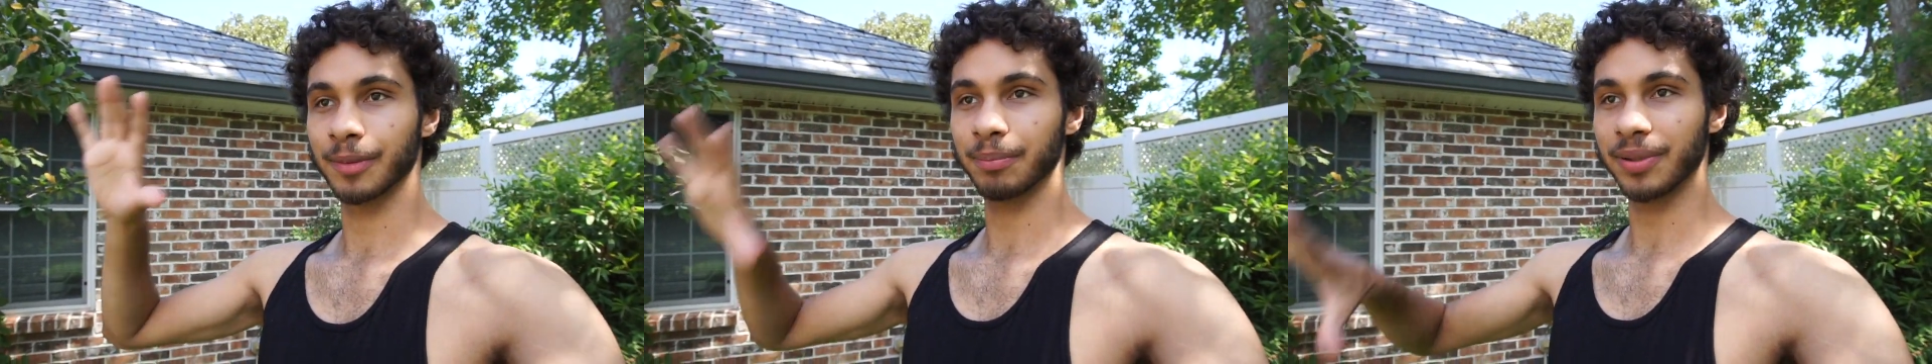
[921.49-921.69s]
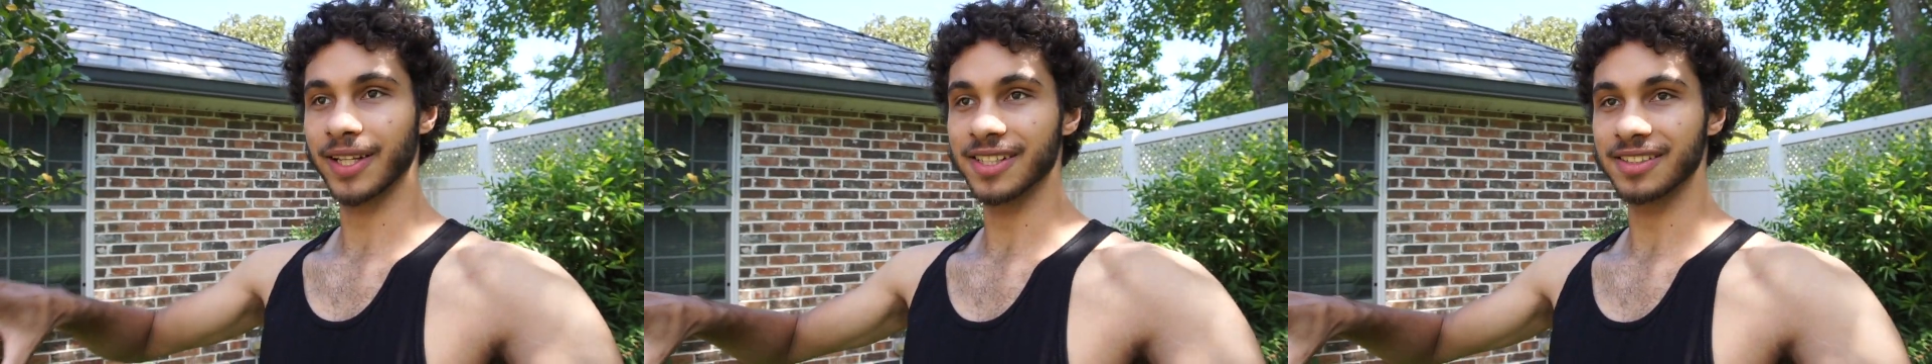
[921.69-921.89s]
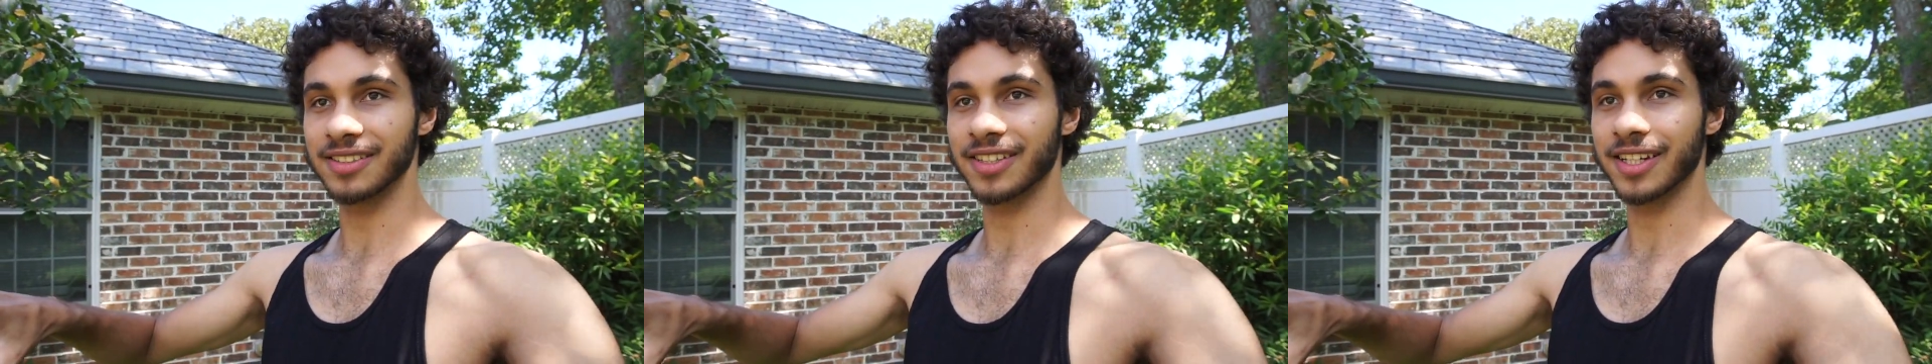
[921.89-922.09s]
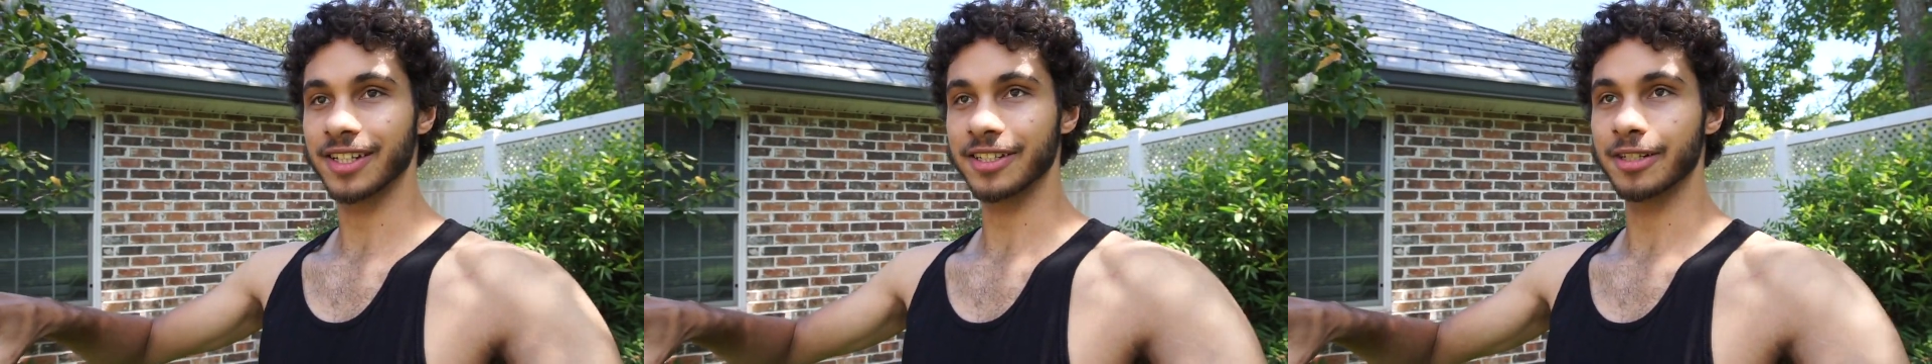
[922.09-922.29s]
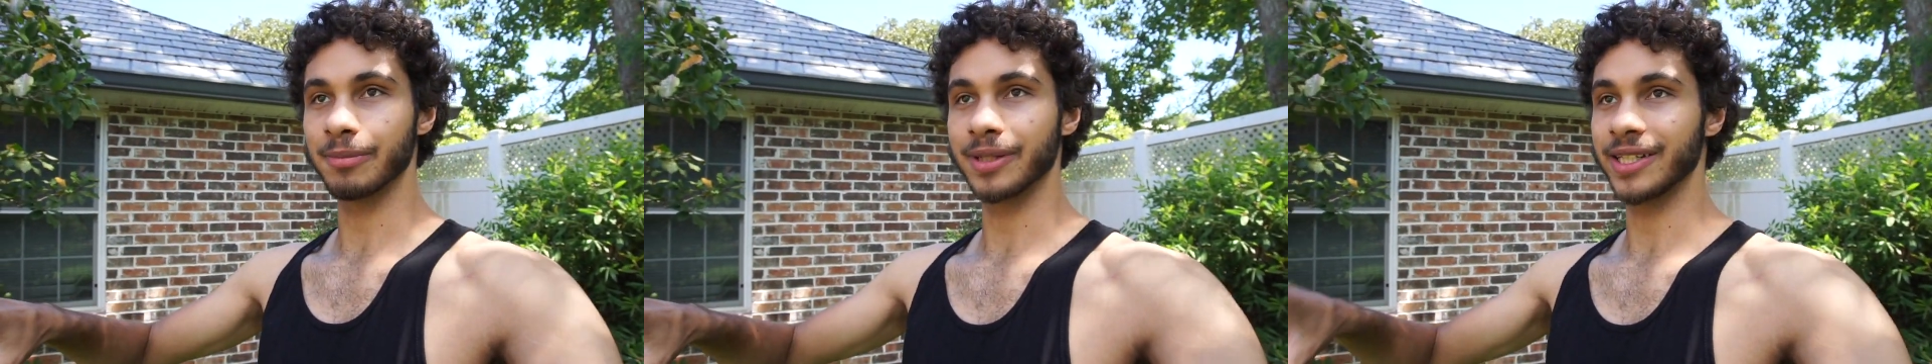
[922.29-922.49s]
places it
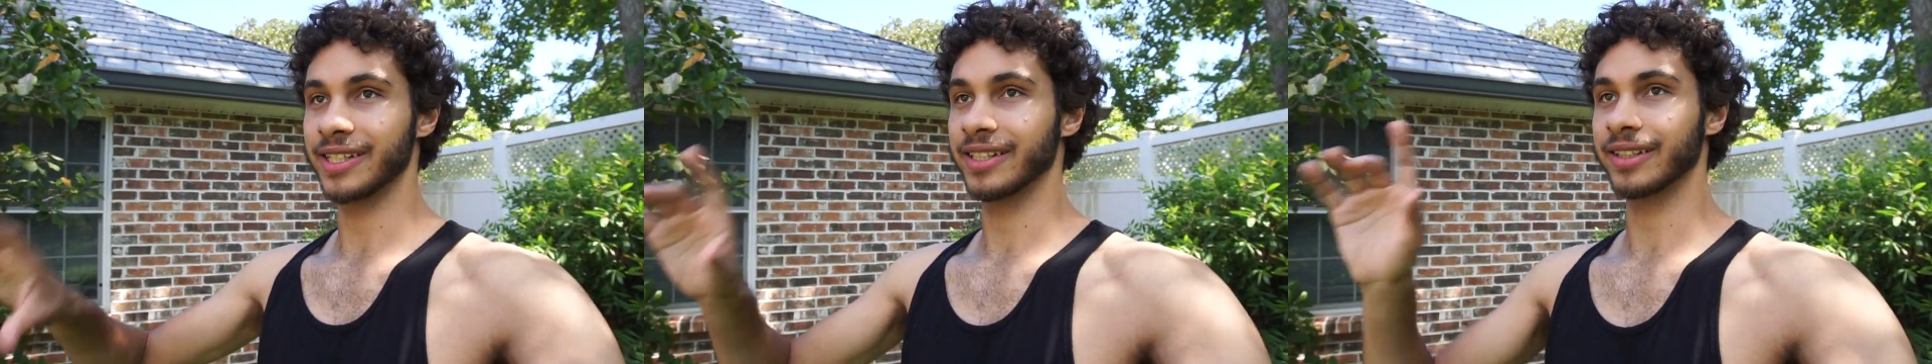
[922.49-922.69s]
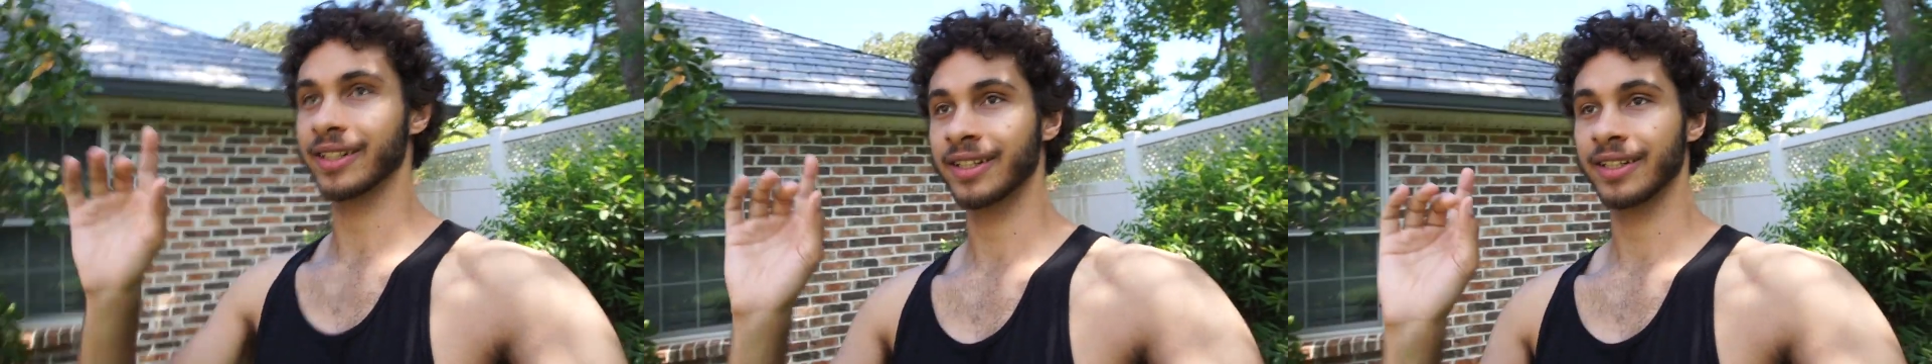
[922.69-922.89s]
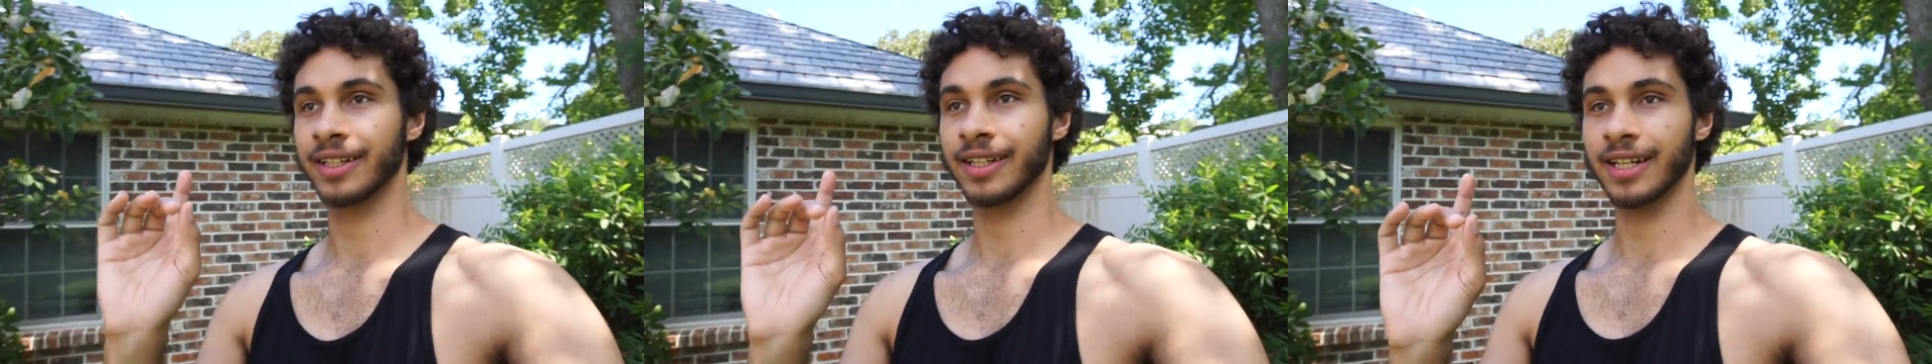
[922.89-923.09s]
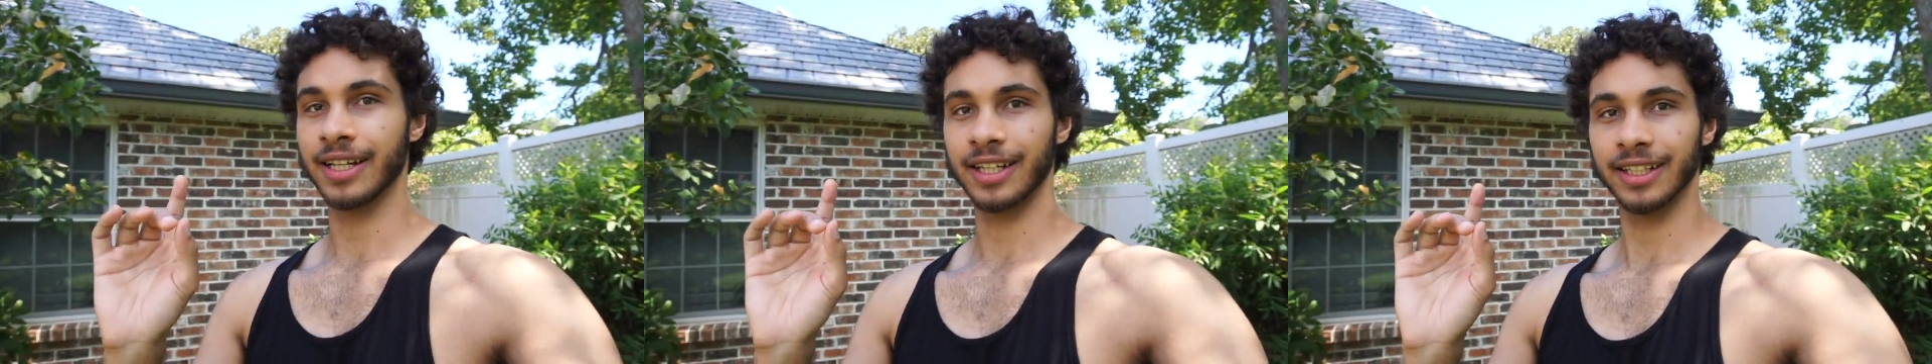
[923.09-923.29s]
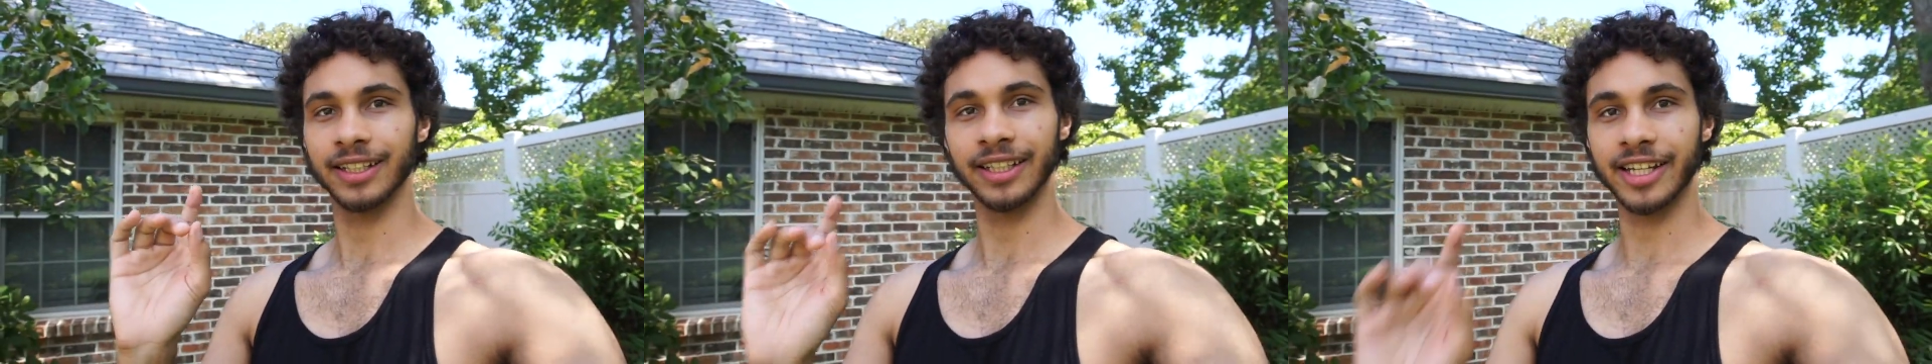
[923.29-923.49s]
into being,
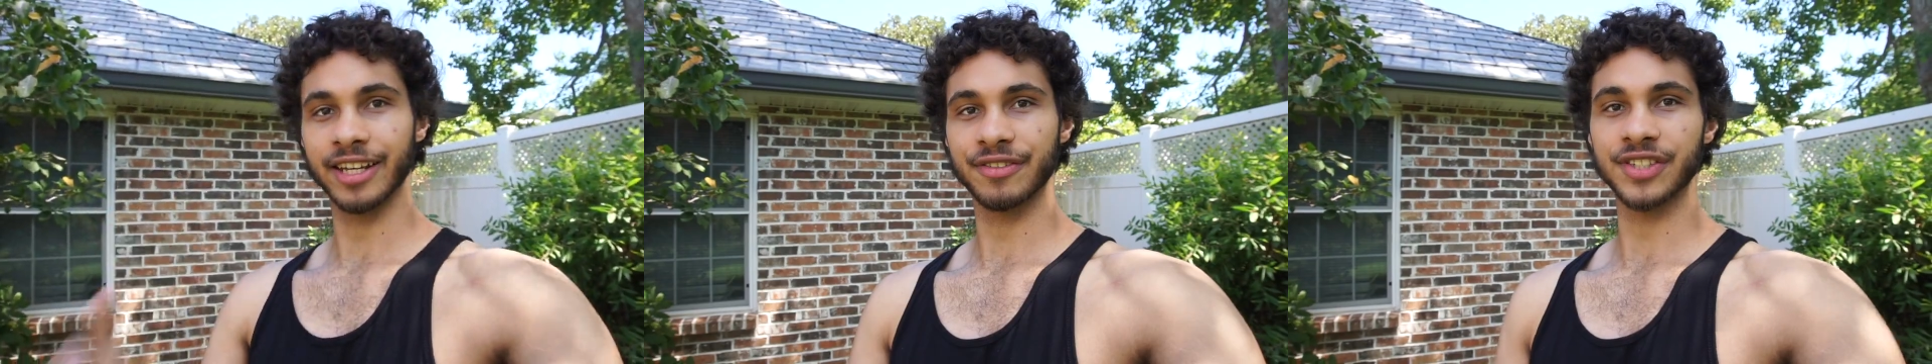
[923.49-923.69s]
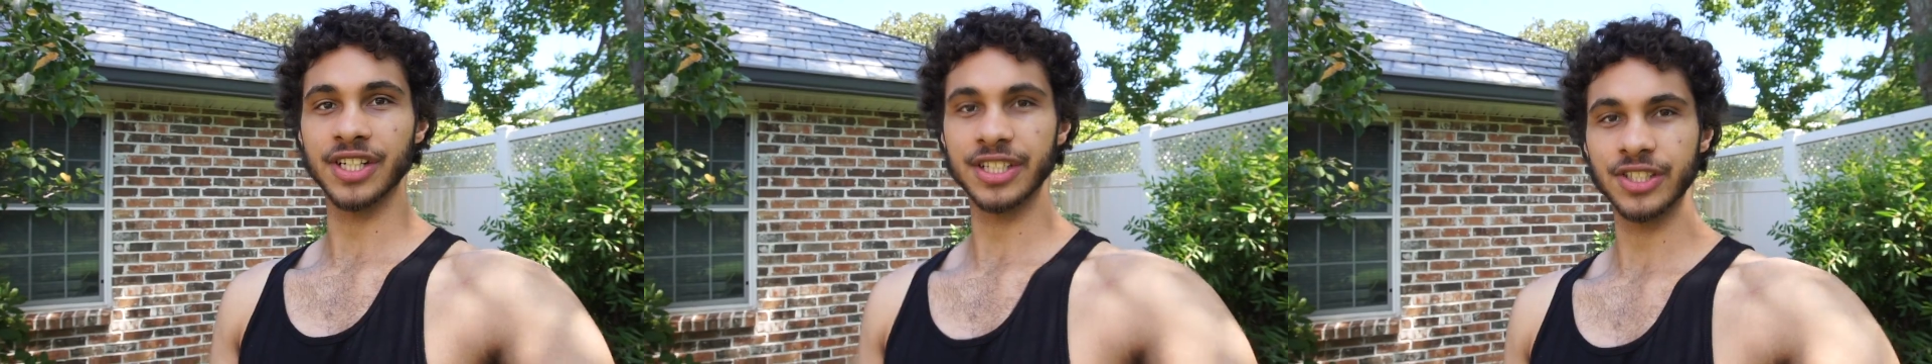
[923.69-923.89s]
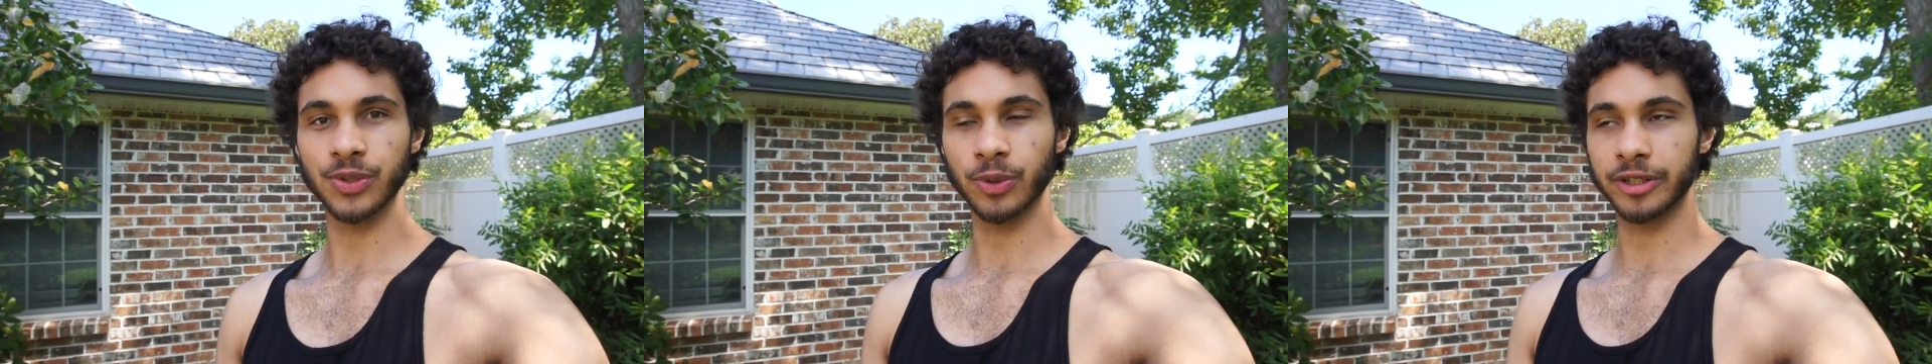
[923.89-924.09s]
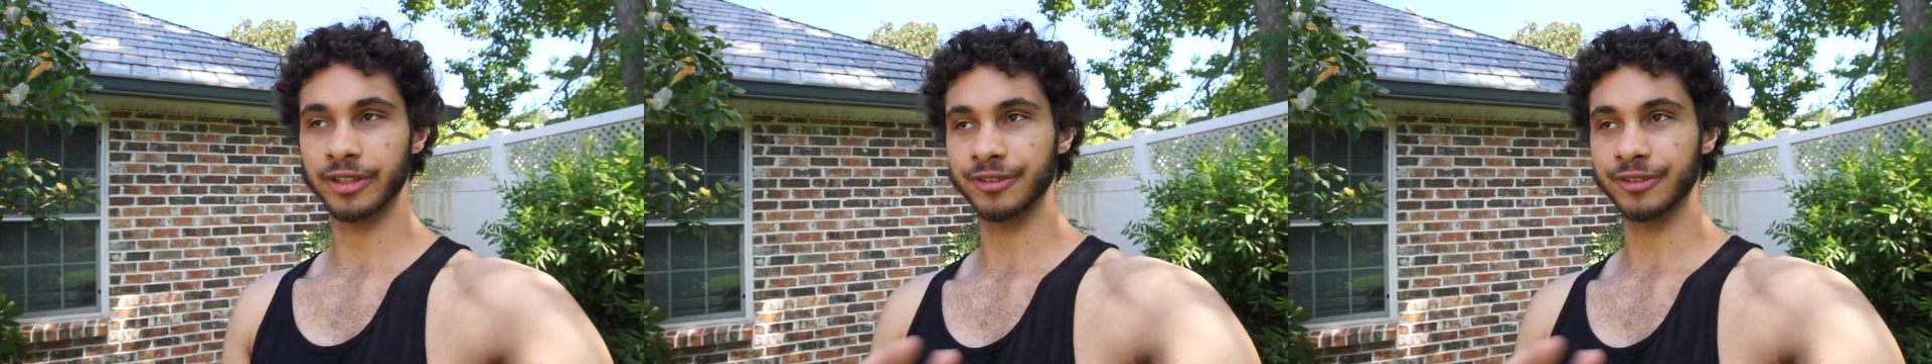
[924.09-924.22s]
gives it sort